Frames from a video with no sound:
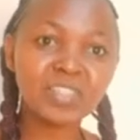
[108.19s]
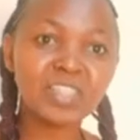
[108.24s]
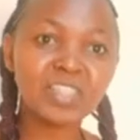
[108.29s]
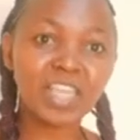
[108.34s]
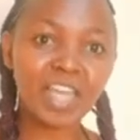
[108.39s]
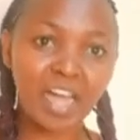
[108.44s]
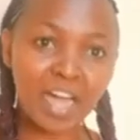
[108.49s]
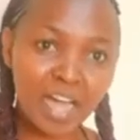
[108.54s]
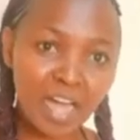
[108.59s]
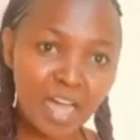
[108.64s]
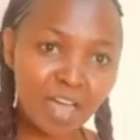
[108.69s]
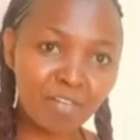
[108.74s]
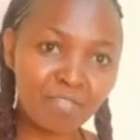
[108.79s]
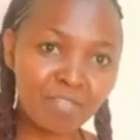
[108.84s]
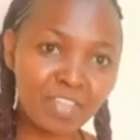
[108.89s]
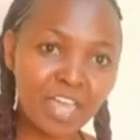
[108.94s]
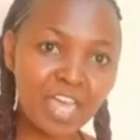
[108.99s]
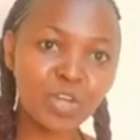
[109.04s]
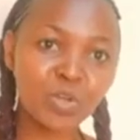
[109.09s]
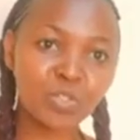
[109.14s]
they have
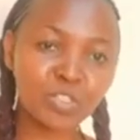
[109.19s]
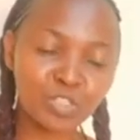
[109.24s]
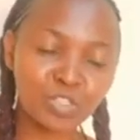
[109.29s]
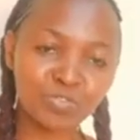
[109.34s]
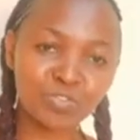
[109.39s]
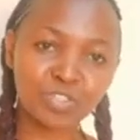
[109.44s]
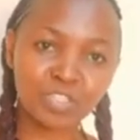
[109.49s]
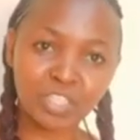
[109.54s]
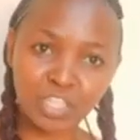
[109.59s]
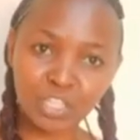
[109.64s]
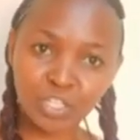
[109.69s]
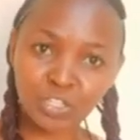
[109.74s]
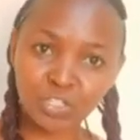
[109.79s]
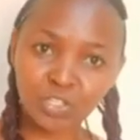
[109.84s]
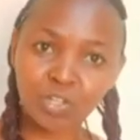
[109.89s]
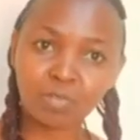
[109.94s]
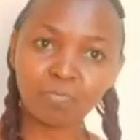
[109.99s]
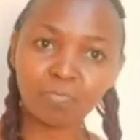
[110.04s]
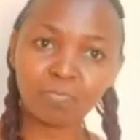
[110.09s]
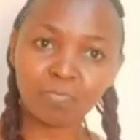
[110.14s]
their
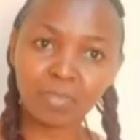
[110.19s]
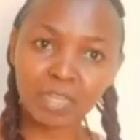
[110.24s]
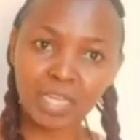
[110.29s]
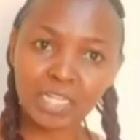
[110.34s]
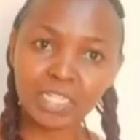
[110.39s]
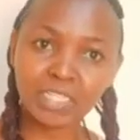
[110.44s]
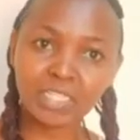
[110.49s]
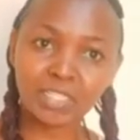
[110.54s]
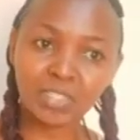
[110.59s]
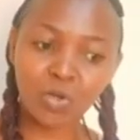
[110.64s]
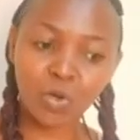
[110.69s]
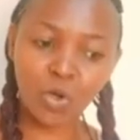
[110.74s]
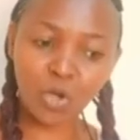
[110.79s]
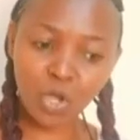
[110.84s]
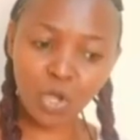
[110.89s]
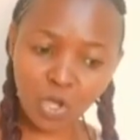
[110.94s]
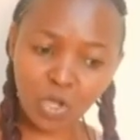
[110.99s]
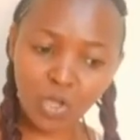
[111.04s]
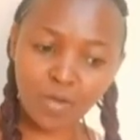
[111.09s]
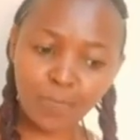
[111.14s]
notification bells
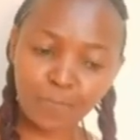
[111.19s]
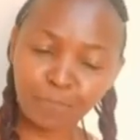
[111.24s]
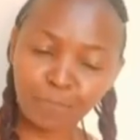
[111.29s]
on,